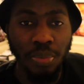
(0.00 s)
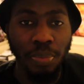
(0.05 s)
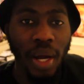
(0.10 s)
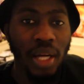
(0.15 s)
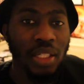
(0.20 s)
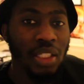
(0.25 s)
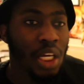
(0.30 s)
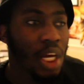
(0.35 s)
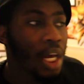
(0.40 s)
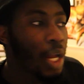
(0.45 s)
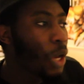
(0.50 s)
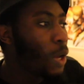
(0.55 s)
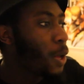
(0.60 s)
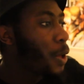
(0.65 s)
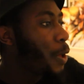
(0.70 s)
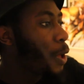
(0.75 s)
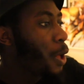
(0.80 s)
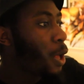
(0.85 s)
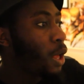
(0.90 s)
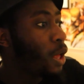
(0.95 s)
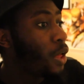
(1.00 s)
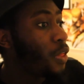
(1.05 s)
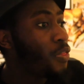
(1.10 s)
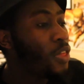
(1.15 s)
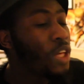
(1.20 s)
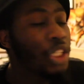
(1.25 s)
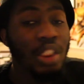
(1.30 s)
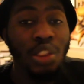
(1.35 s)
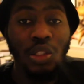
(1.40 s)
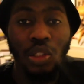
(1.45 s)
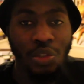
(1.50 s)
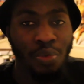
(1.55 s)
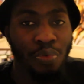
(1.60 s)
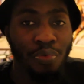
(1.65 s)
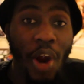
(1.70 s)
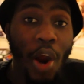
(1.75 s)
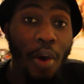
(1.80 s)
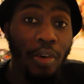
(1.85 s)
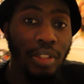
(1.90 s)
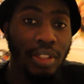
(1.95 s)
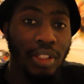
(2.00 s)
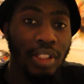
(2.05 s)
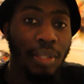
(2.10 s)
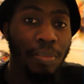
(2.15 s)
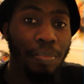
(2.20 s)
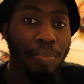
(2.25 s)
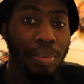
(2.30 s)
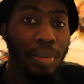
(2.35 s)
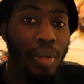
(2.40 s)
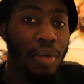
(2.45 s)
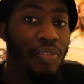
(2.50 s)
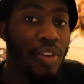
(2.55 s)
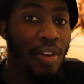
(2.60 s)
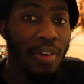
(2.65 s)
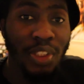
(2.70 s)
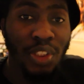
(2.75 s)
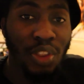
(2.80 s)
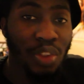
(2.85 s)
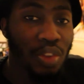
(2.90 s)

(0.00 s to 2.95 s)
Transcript: But this is very simple, a very